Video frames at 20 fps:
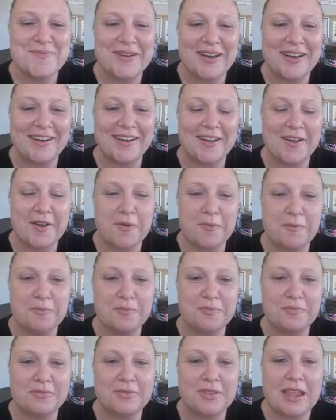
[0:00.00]
But
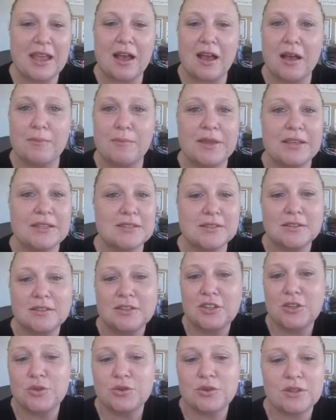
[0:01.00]
yeah,
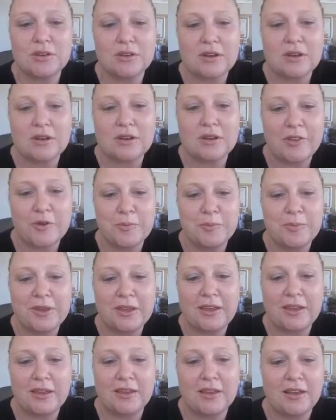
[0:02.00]
basically you can either
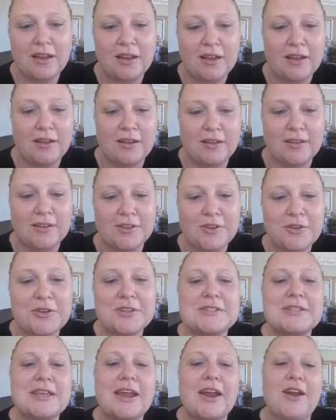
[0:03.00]
be
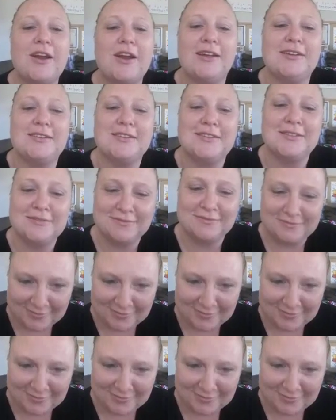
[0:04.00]
Chris Garrett.